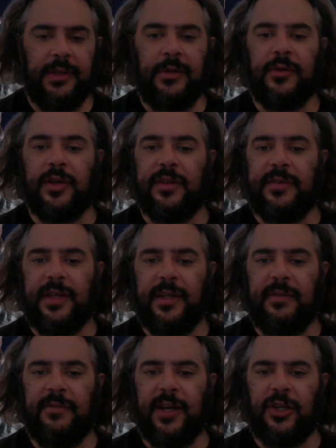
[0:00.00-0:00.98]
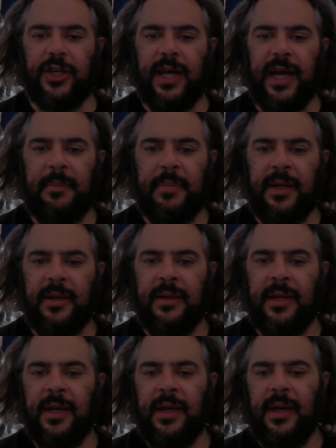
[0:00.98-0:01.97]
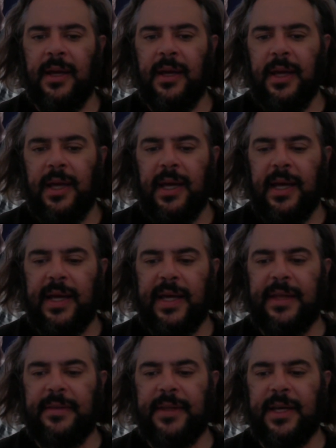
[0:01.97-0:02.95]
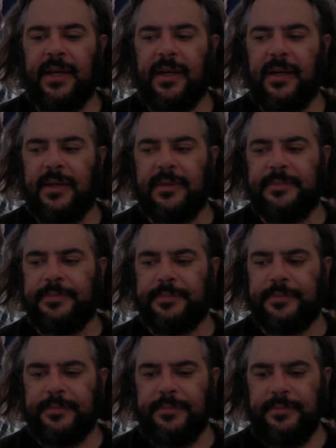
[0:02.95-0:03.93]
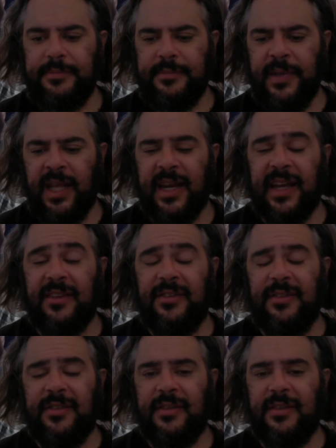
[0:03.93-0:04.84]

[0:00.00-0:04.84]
going to see the invasion happen, and then I guess